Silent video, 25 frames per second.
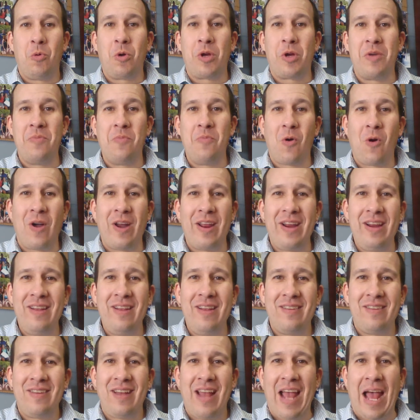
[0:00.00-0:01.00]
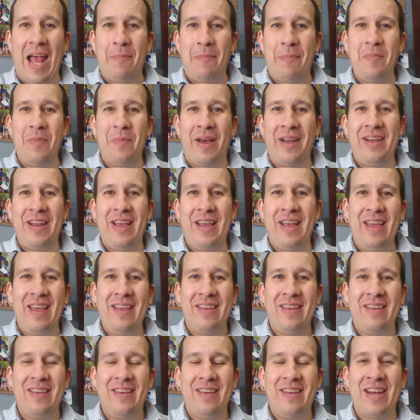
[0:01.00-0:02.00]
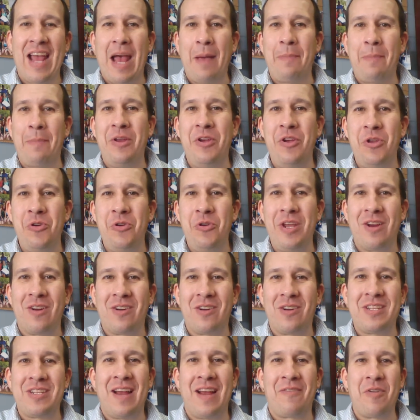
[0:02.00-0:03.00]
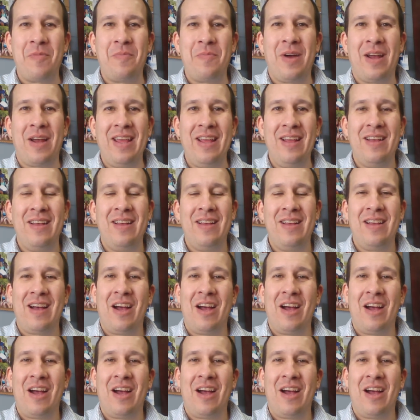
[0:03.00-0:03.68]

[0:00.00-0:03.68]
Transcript: Well, good morning, happy Monday, and happy New Year to everybody.